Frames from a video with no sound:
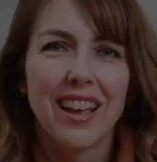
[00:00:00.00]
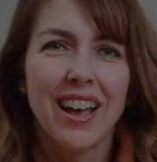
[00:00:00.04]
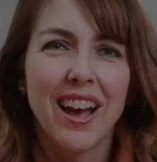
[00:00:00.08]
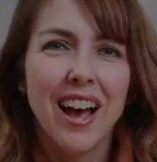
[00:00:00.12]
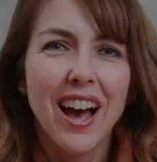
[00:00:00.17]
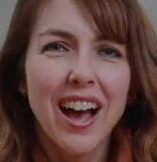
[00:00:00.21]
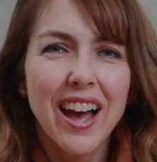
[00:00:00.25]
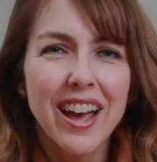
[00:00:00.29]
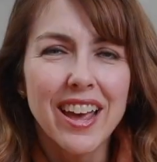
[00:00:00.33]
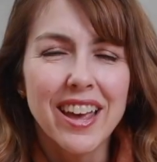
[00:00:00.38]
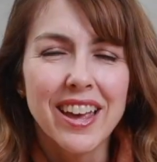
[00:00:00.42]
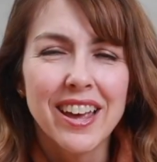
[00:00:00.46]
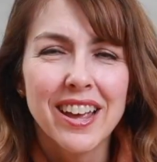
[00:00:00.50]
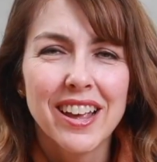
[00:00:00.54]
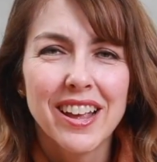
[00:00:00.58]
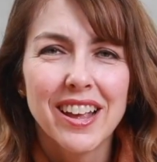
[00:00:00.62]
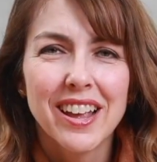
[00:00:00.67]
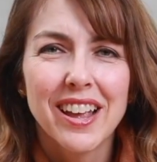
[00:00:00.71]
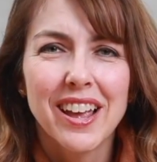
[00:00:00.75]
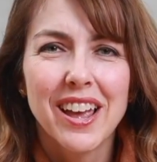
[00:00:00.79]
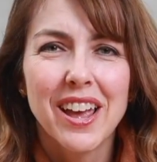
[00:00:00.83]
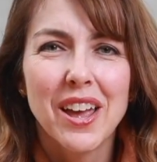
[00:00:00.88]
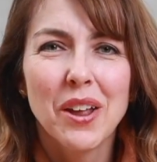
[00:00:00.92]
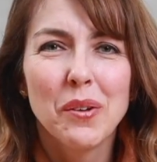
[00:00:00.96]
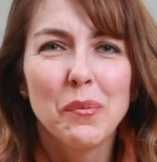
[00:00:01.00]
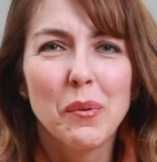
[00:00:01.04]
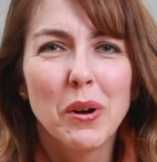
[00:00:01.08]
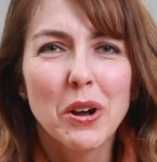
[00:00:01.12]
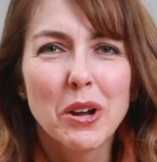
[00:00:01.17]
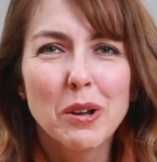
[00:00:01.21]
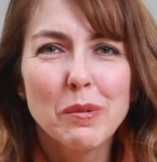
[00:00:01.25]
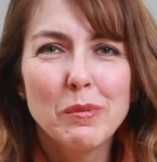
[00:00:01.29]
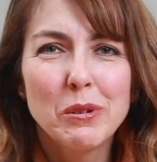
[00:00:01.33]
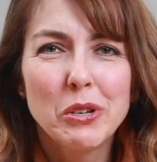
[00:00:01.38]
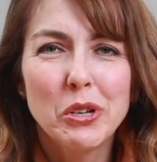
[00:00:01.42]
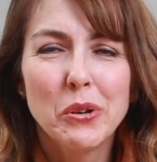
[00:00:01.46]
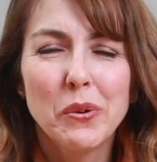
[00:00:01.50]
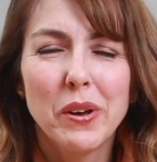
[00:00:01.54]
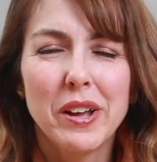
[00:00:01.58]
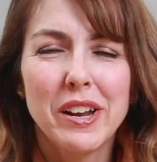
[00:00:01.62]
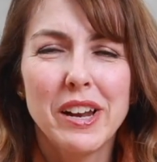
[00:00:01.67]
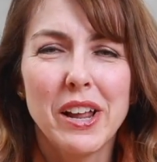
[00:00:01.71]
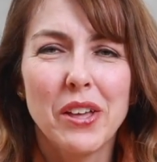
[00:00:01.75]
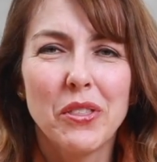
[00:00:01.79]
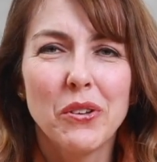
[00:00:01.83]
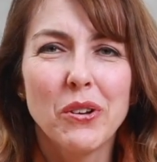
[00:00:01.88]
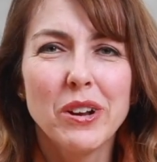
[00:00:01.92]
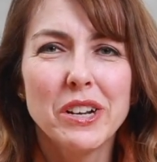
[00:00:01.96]
Hi, and welcome to
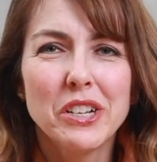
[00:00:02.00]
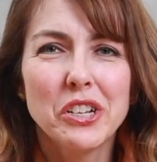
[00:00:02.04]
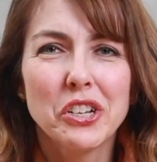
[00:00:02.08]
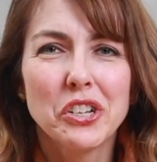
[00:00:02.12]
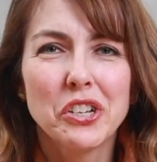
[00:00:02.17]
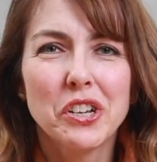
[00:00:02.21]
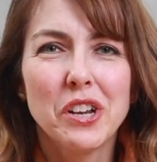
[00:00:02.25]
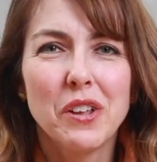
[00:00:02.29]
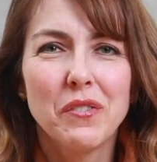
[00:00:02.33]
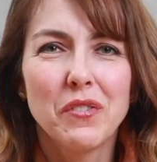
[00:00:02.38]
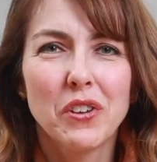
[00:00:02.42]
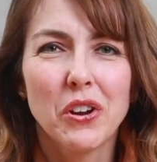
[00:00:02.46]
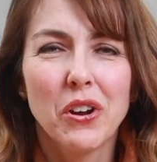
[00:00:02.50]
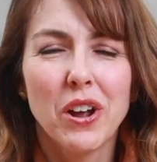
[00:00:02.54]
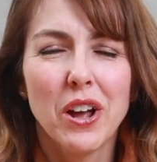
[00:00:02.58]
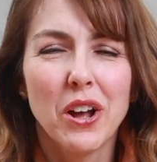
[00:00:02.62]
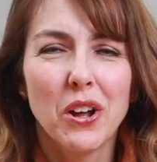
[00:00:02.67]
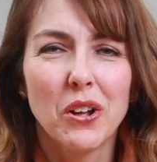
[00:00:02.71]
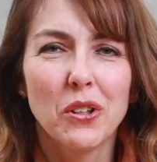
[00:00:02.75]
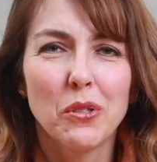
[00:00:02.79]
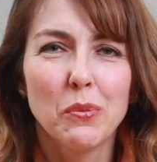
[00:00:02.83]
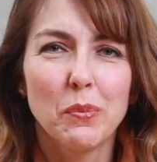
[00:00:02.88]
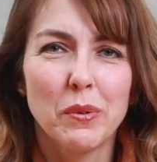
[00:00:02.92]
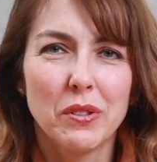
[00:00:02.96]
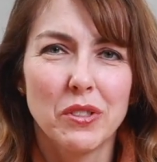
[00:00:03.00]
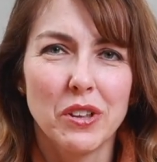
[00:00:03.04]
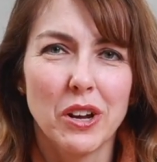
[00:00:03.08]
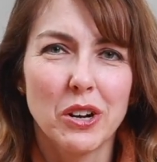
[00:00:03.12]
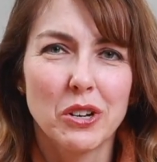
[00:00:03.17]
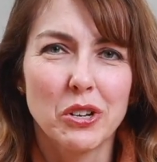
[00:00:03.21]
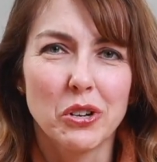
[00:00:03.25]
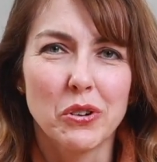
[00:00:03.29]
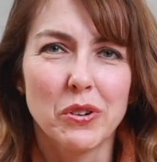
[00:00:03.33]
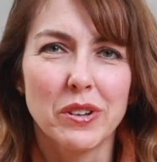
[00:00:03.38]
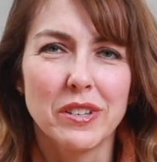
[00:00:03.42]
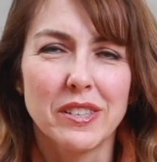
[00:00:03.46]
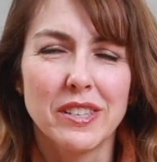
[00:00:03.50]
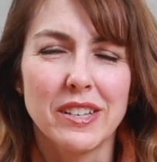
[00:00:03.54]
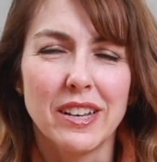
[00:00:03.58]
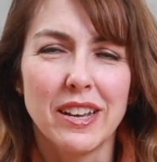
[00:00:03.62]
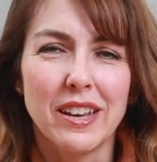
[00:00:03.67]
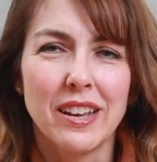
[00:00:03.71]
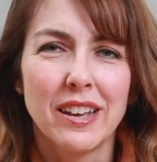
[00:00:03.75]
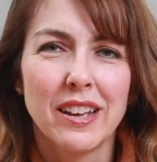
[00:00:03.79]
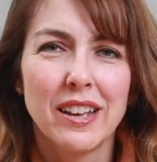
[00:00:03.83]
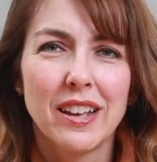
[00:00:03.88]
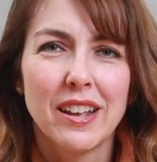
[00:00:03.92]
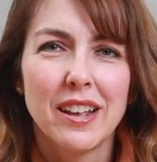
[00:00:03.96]
another edition of Your Health with Dr.
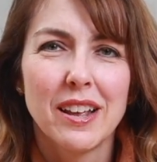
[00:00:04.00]
Christy.